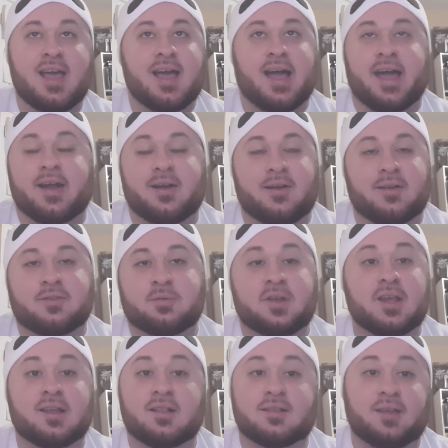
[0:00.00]
I don't know, it's
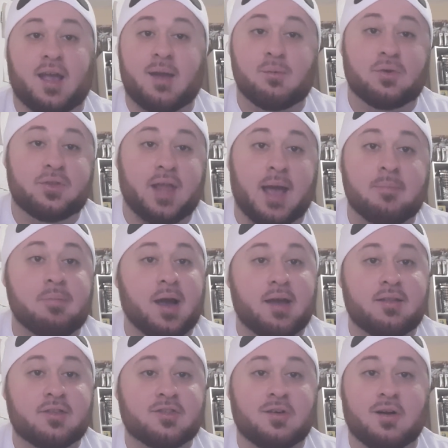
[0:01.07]
ridiculous. I will not buy
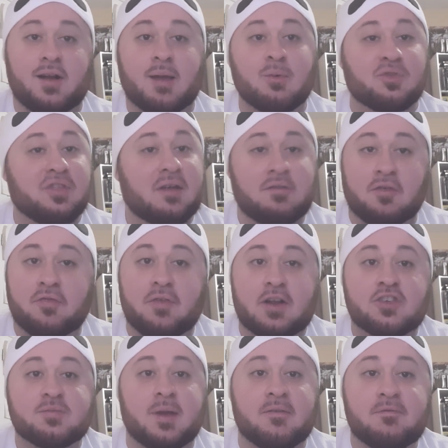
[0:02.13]
this card. I will never
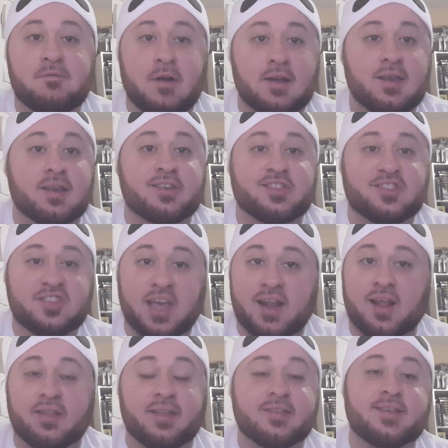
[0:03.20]
finish my fucking set
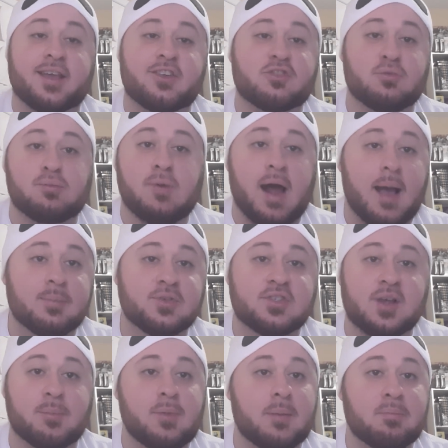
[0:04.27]
unless I just rob
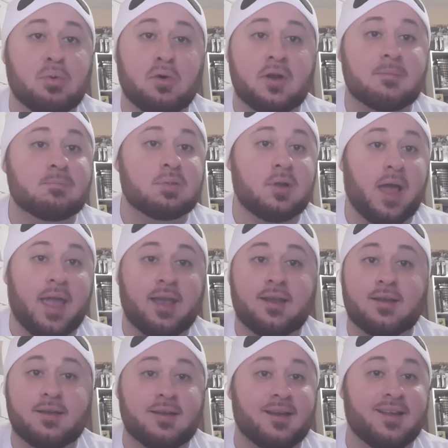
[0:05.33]
someone point
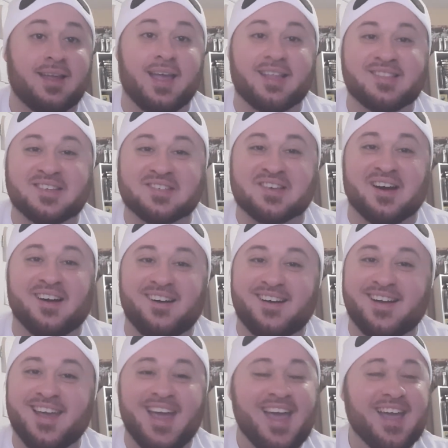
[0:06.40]
blank at this
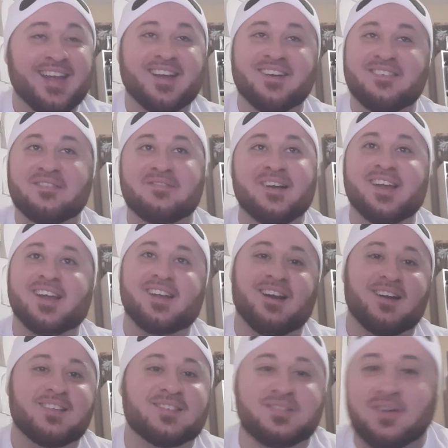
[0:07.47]
card, go to a fucking
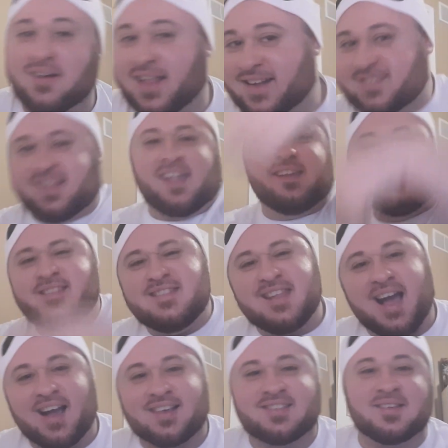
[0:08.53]
card store, like,
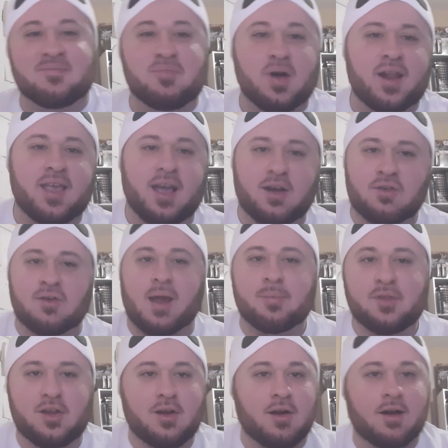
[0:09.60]
knock somebody out, grab
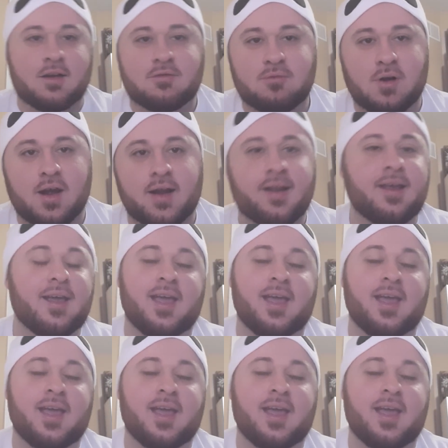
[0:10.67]
the card, run,